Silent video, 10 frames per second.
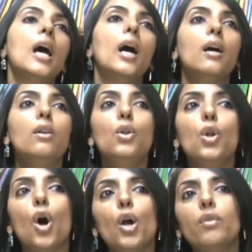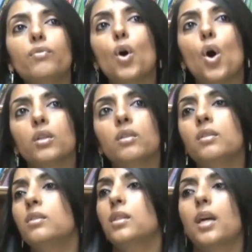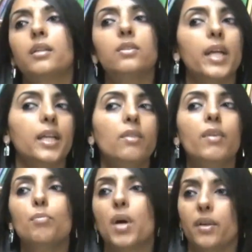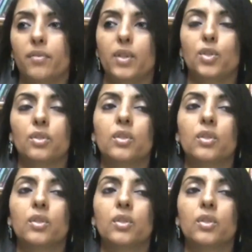a lot of authors started writing vampire fiction.